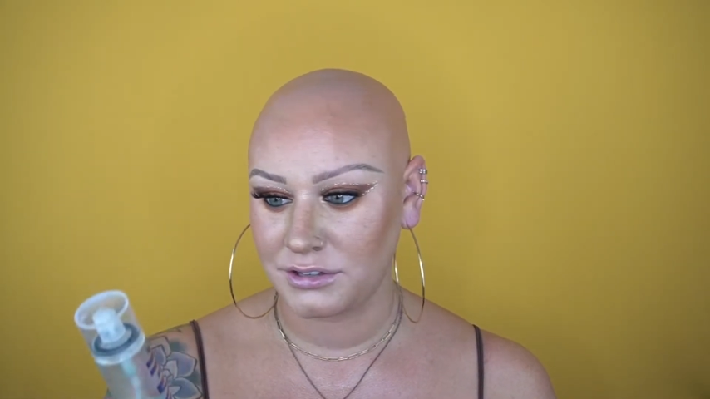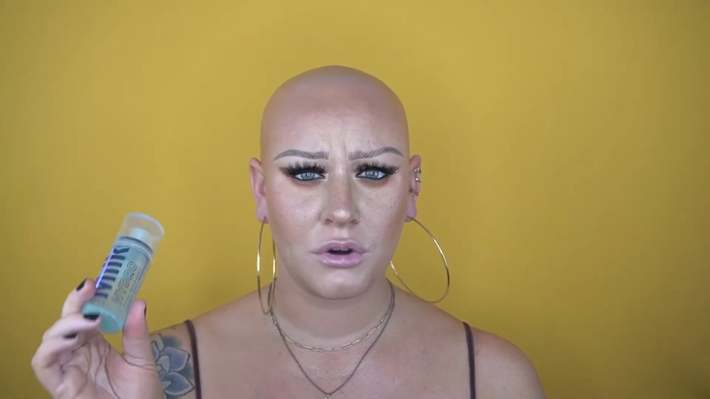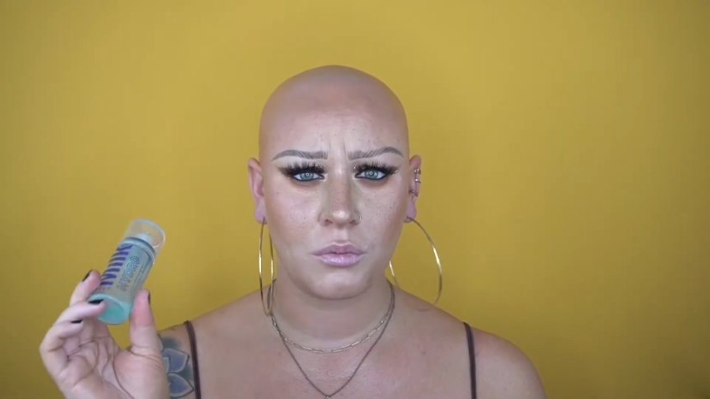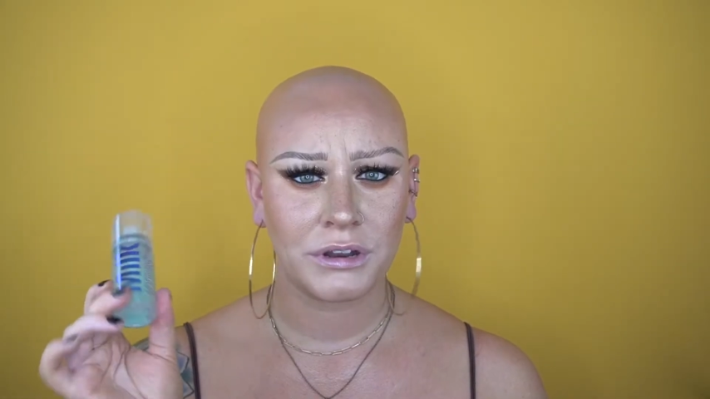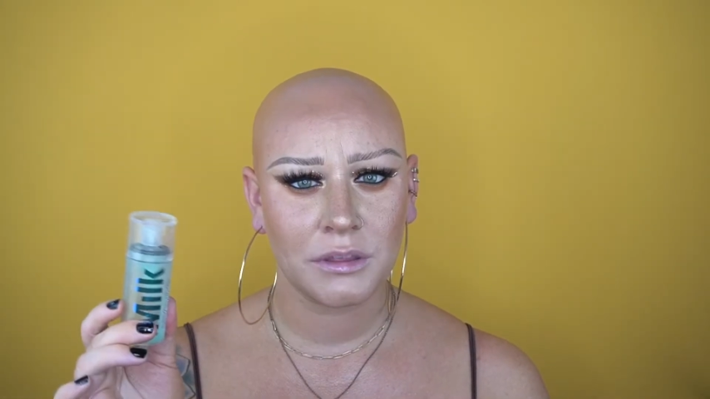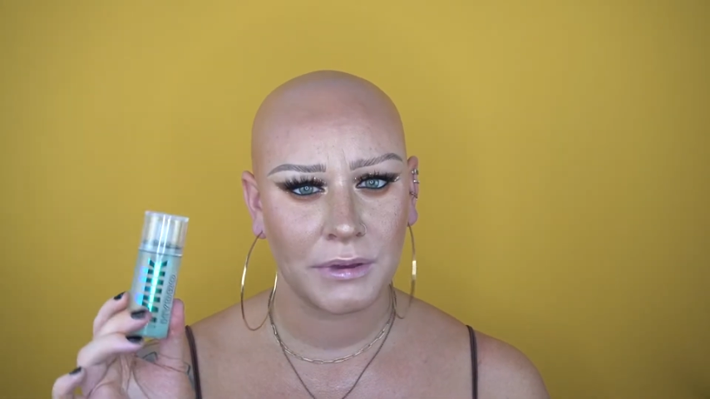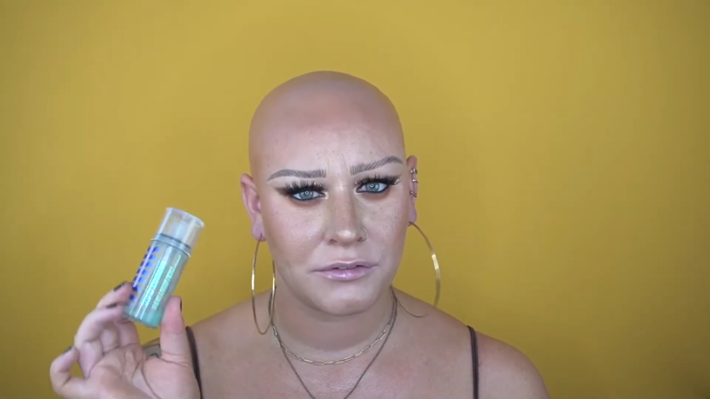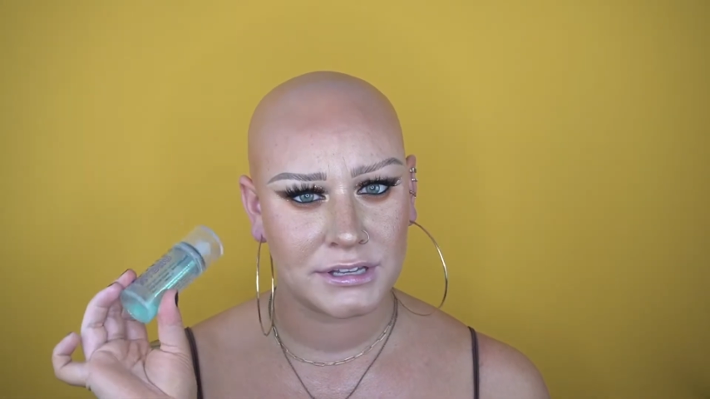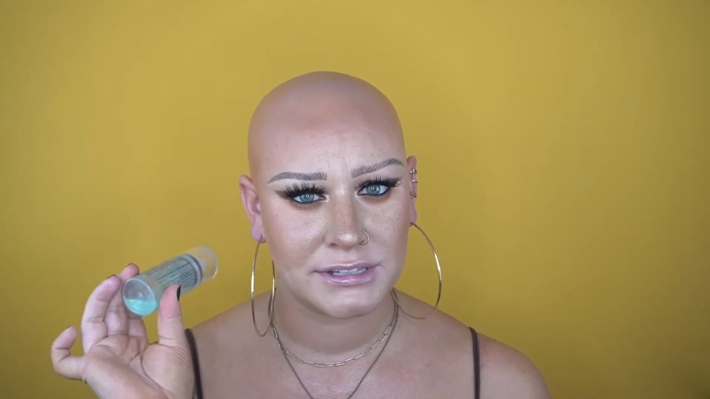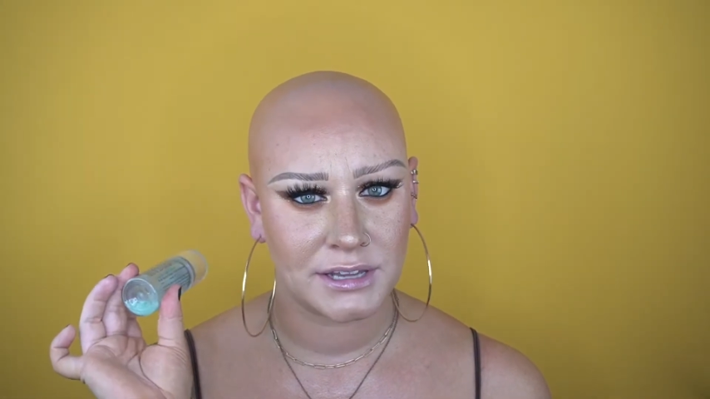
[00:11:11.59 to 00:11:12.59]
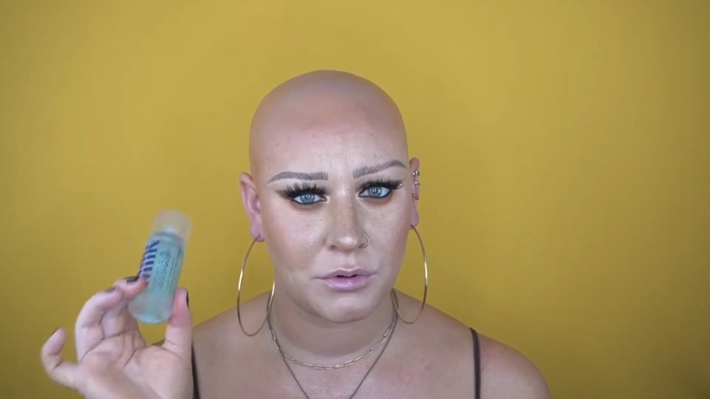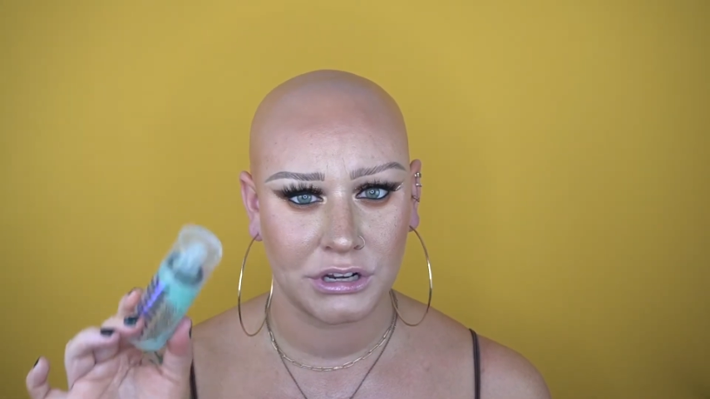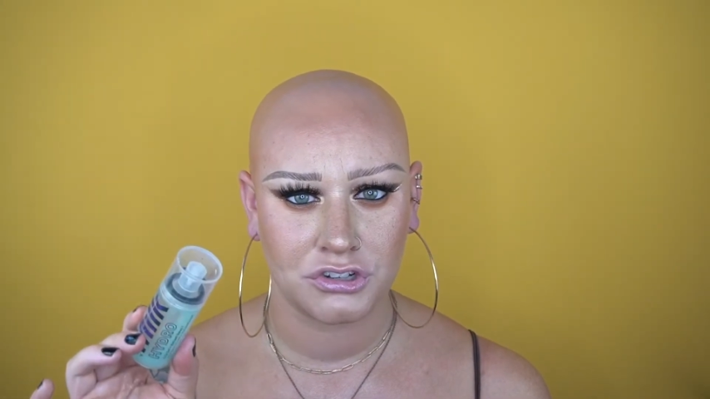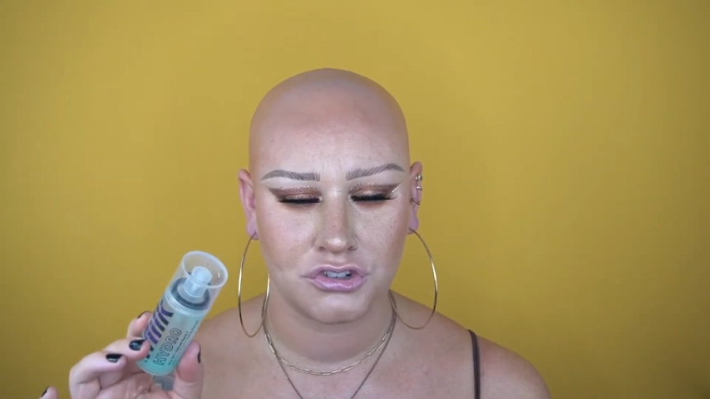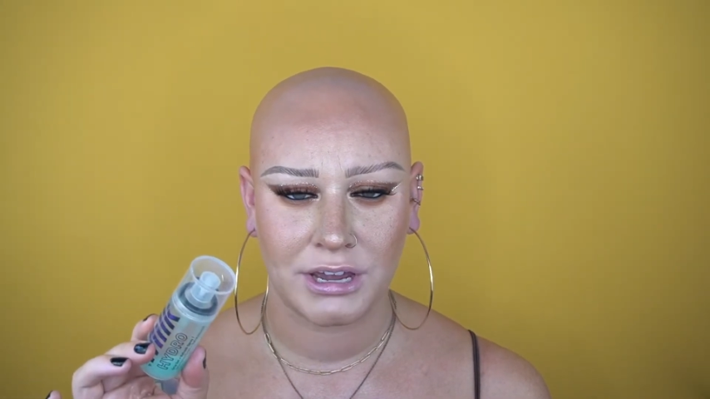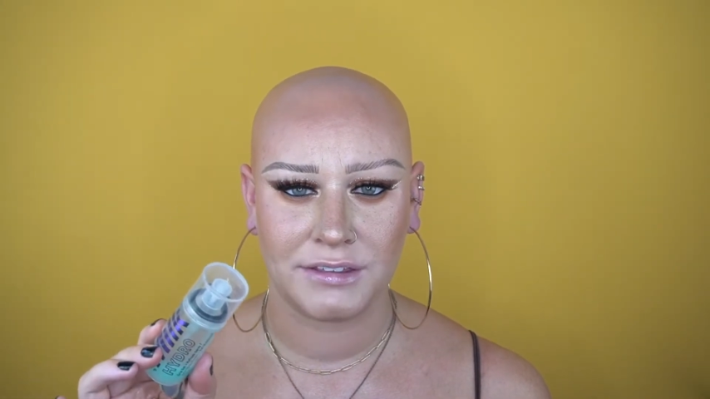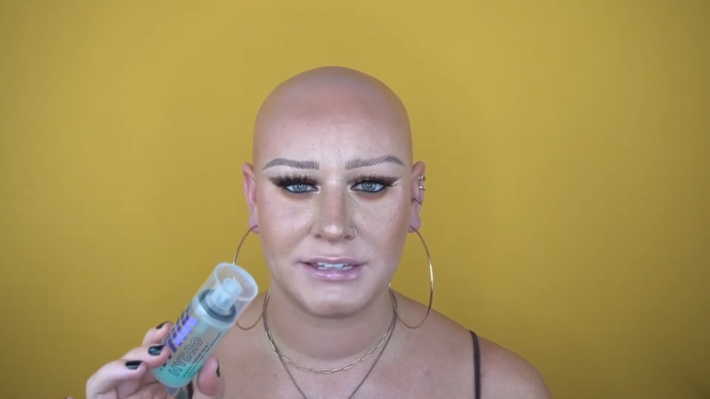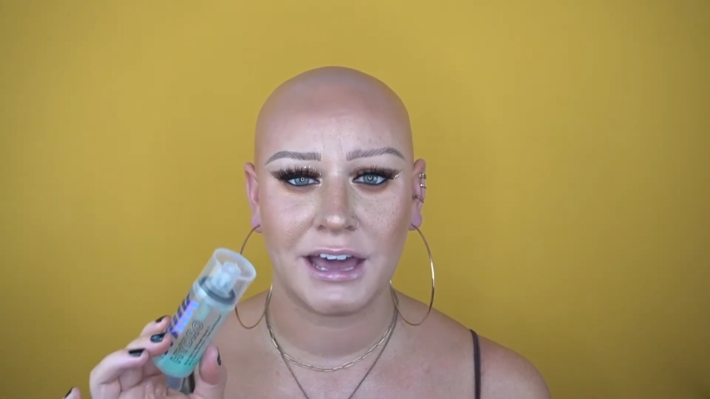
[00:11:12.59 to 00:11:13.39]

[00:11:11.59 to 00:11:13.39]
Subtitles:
So one of the big reasons I wanted to try this